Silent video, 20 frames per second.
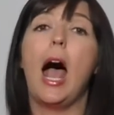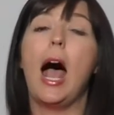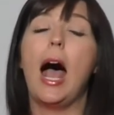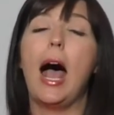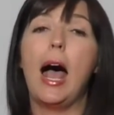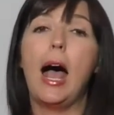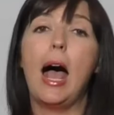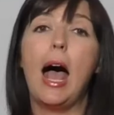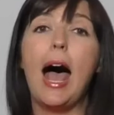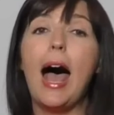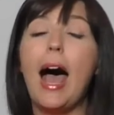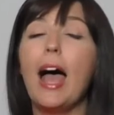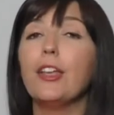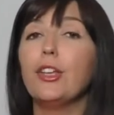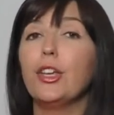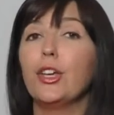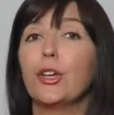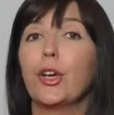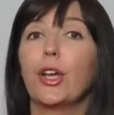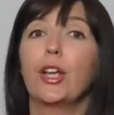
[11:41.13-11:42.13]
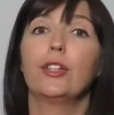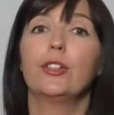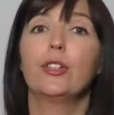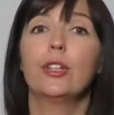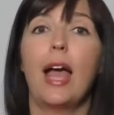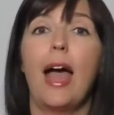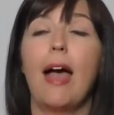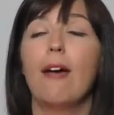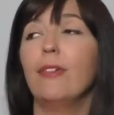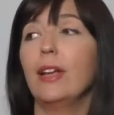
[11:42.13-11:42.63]
Are you going
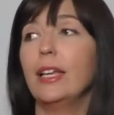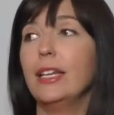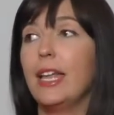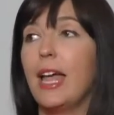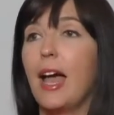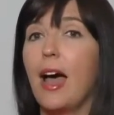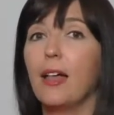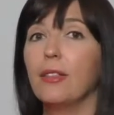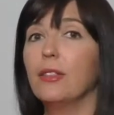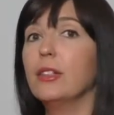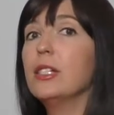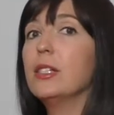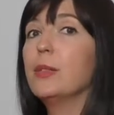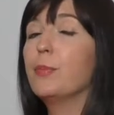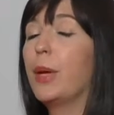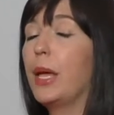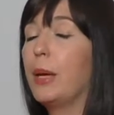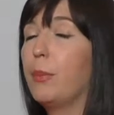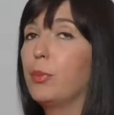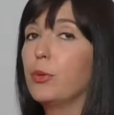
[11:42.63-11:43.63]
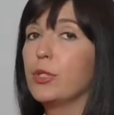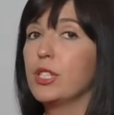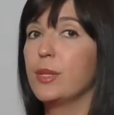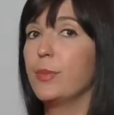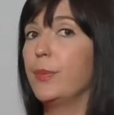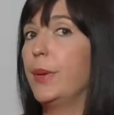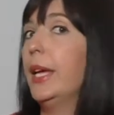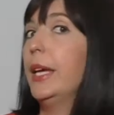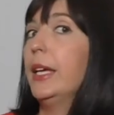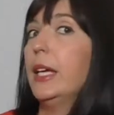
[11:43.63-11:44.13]
to have any other people
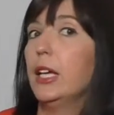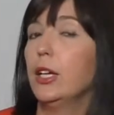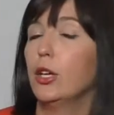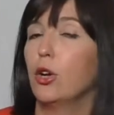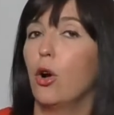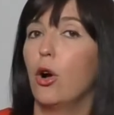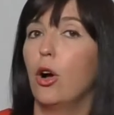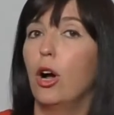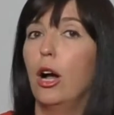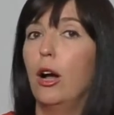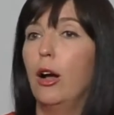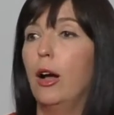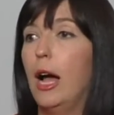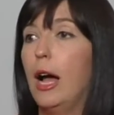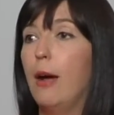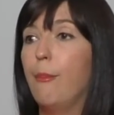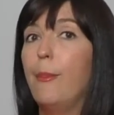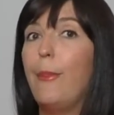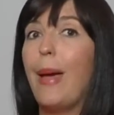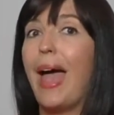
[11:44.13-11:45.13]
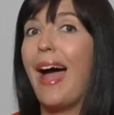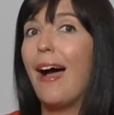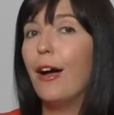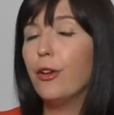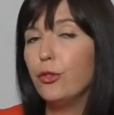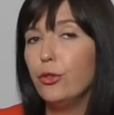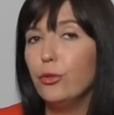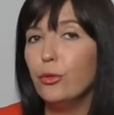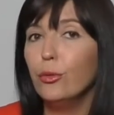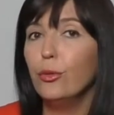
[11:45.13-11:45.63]
speaking
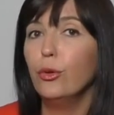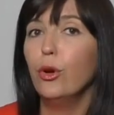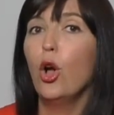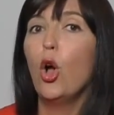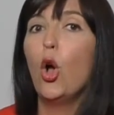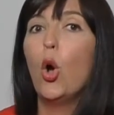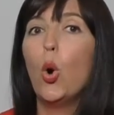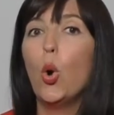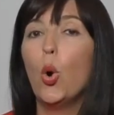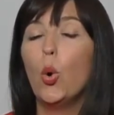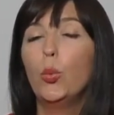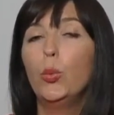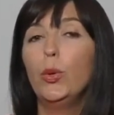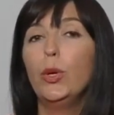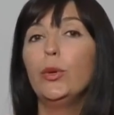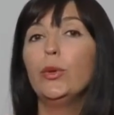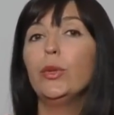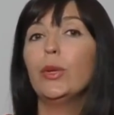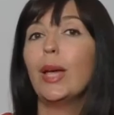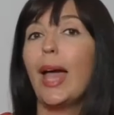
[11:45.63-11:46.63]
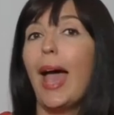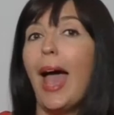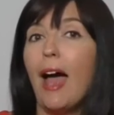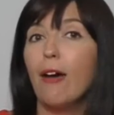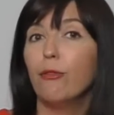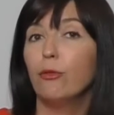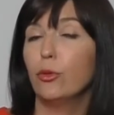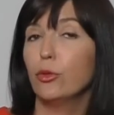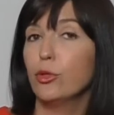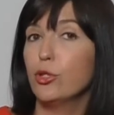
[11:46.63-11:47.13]
about you, or will you
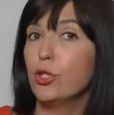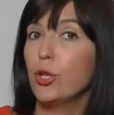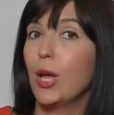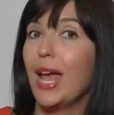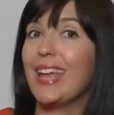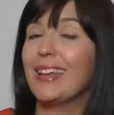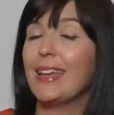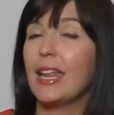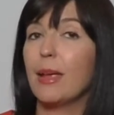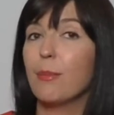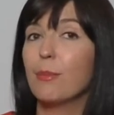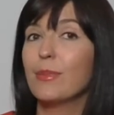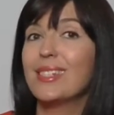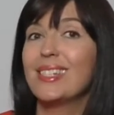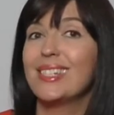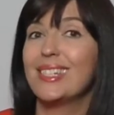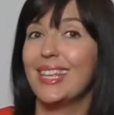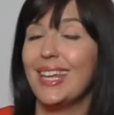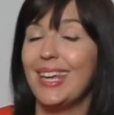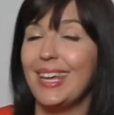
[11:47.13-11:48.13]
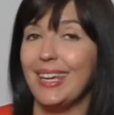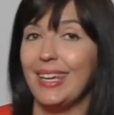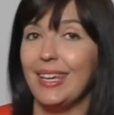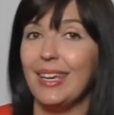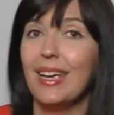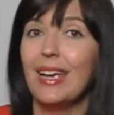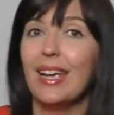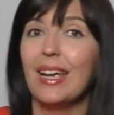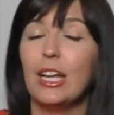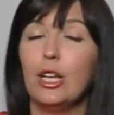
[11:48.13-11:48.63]
have also an MC
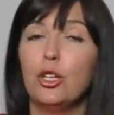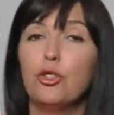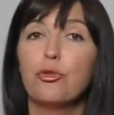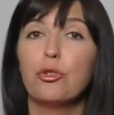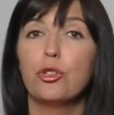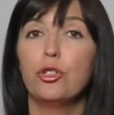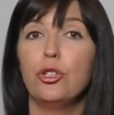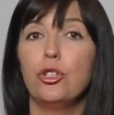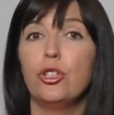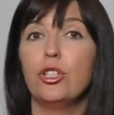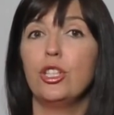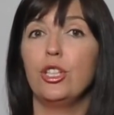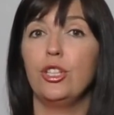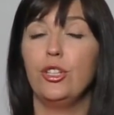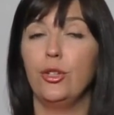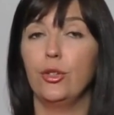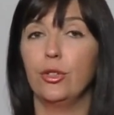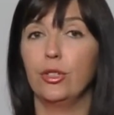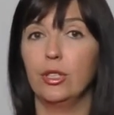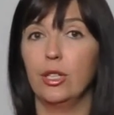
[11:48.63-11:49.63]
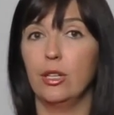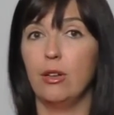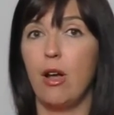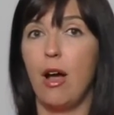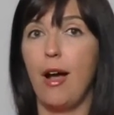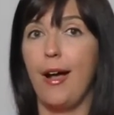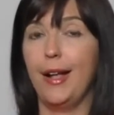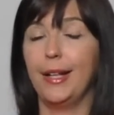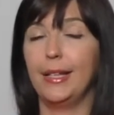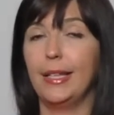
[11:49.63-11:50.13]
introducing you on the
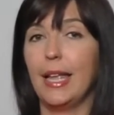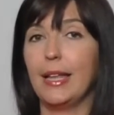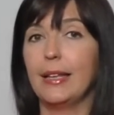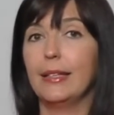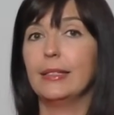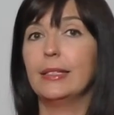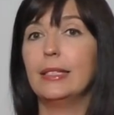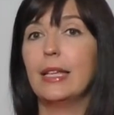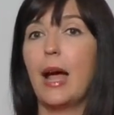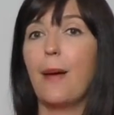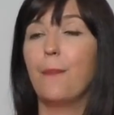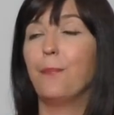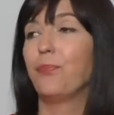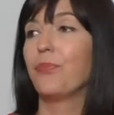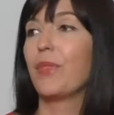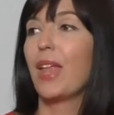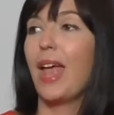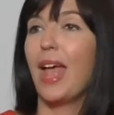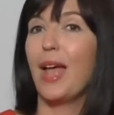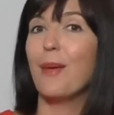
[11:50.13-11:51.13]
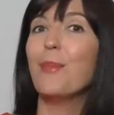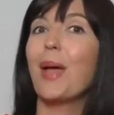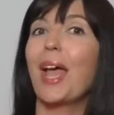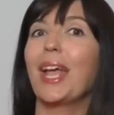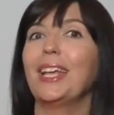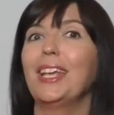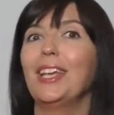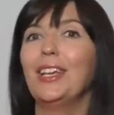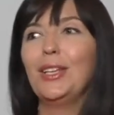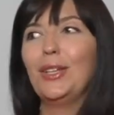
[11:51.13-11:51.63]
night and
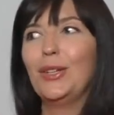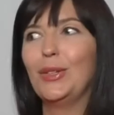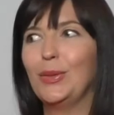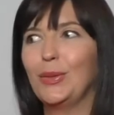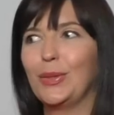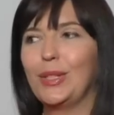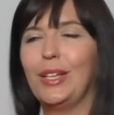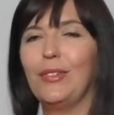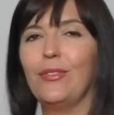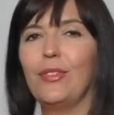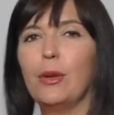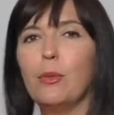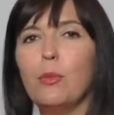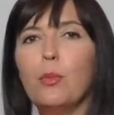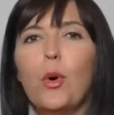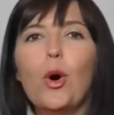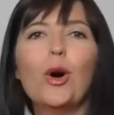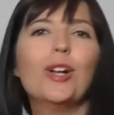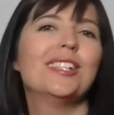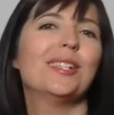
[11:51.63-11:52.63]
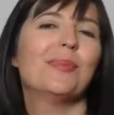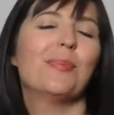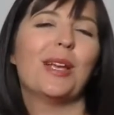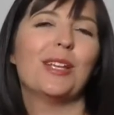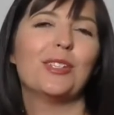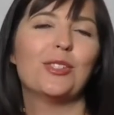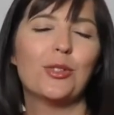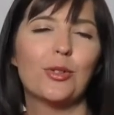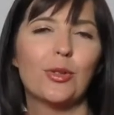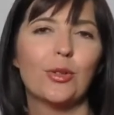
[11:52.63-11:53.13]
making you look even more
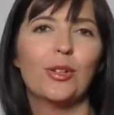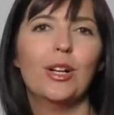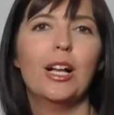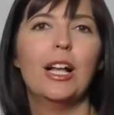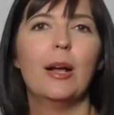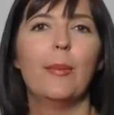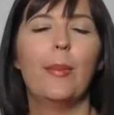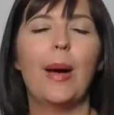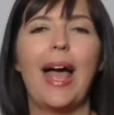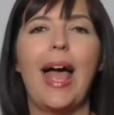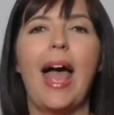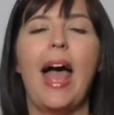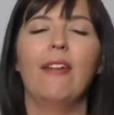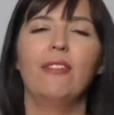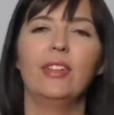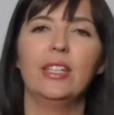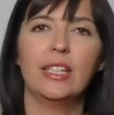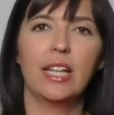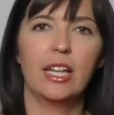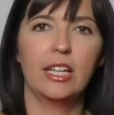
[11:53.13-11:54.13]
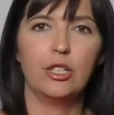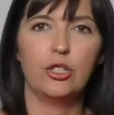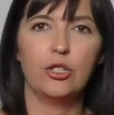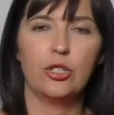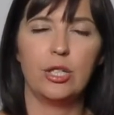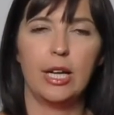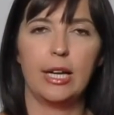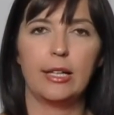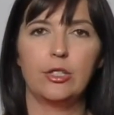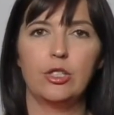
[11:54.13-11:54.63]
special by having that
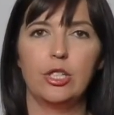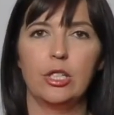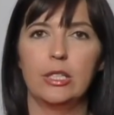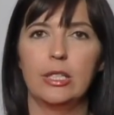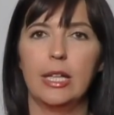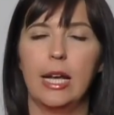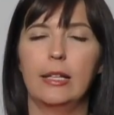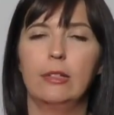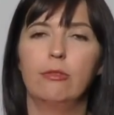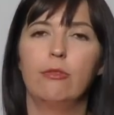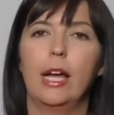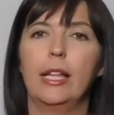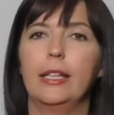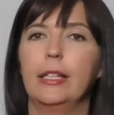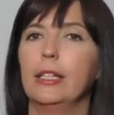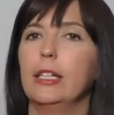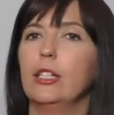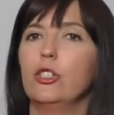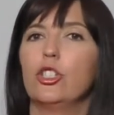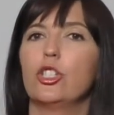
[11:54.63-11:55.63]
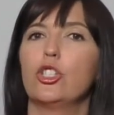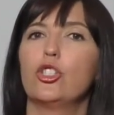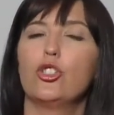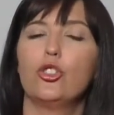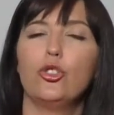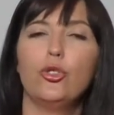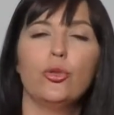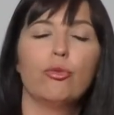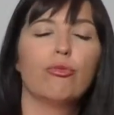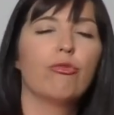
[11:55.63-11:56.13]
introduction done rather than
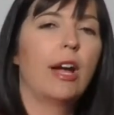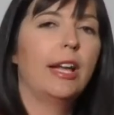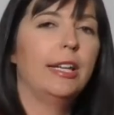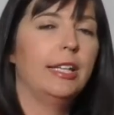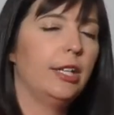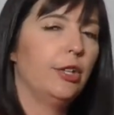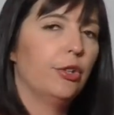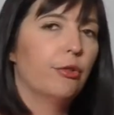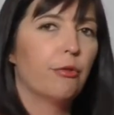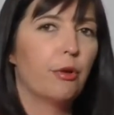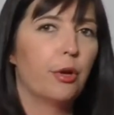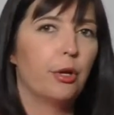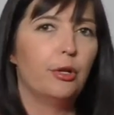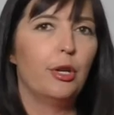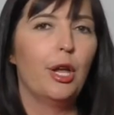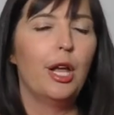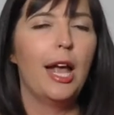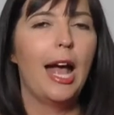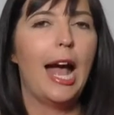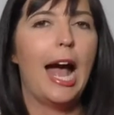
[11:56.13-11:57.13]
just you running your own